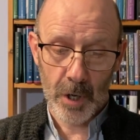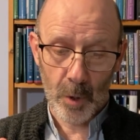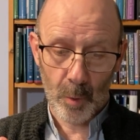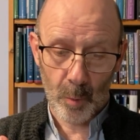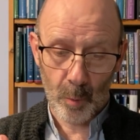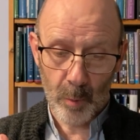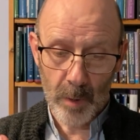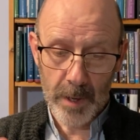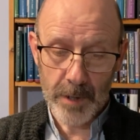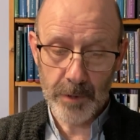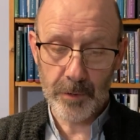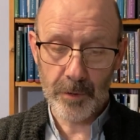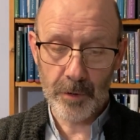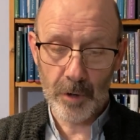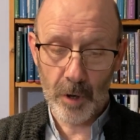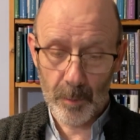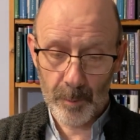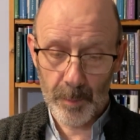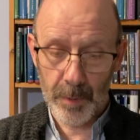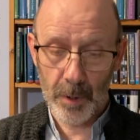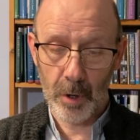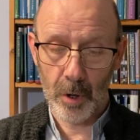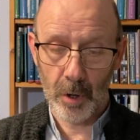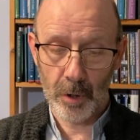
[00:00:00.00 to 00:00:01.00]
we do not
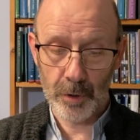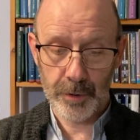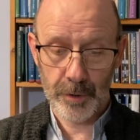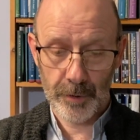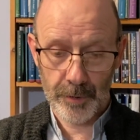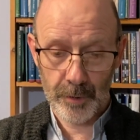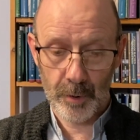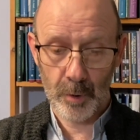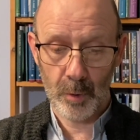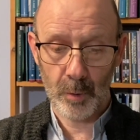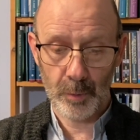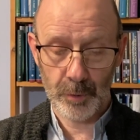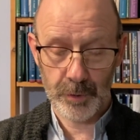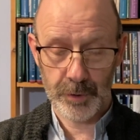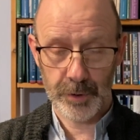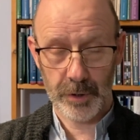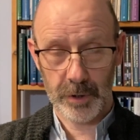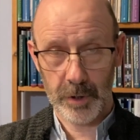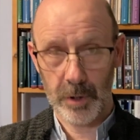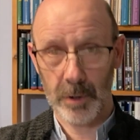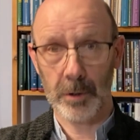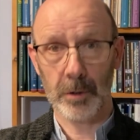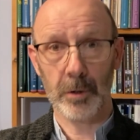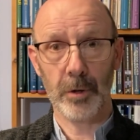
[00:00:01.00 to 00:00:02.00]
belong to those,
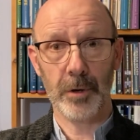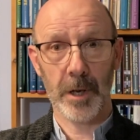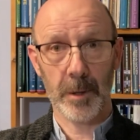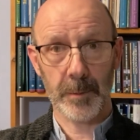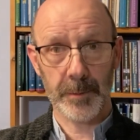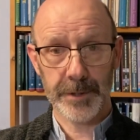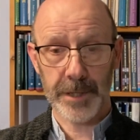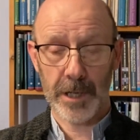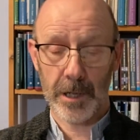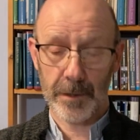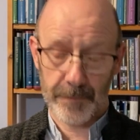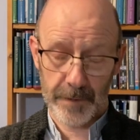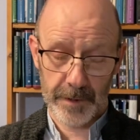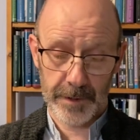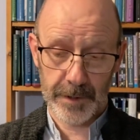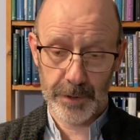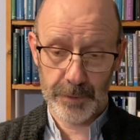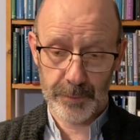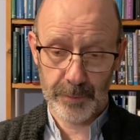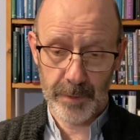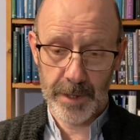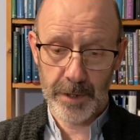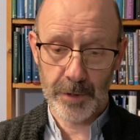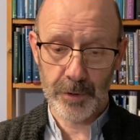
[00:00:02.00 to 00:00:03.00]
including himself and his
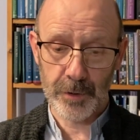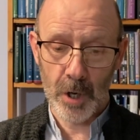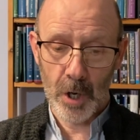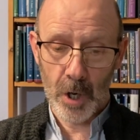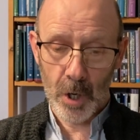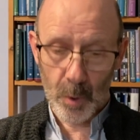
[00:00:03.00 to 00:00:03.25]
readers,